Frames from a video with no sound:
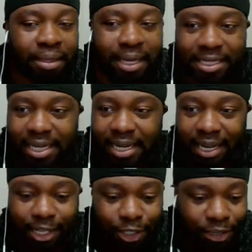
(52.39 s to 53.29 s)
things of that
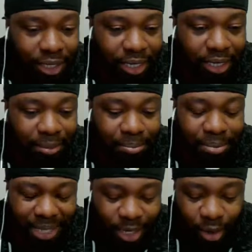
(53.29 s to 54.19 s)
nature.
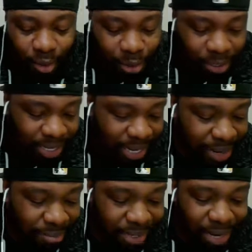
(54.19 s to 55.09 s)
Plenty going on in the
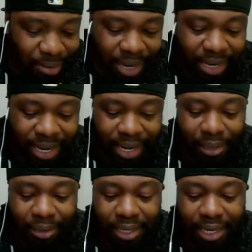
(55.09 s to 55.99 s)
NBA right now,
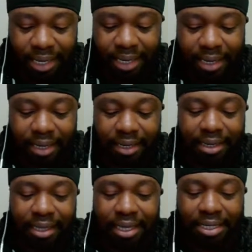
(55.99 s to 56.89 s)

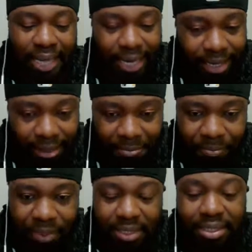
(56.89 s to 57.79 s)
and it's heating
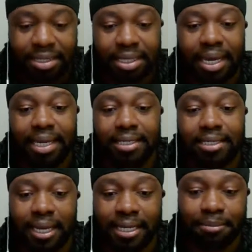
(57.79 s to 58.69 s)
up. The season ends
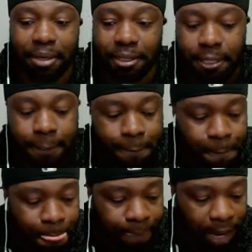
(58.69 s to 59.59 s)
next month,
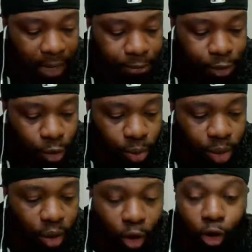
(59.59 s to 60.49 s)
so
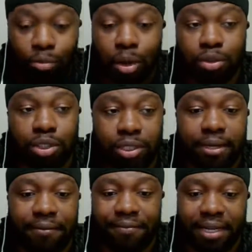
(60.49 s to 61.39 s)
we're almost to
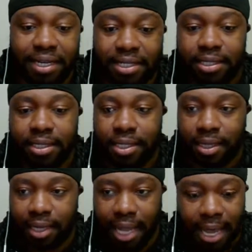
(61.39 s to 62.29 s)
the finish
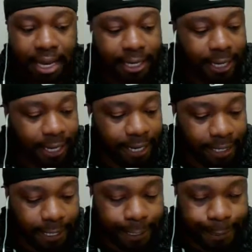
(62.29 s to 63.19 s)
line. And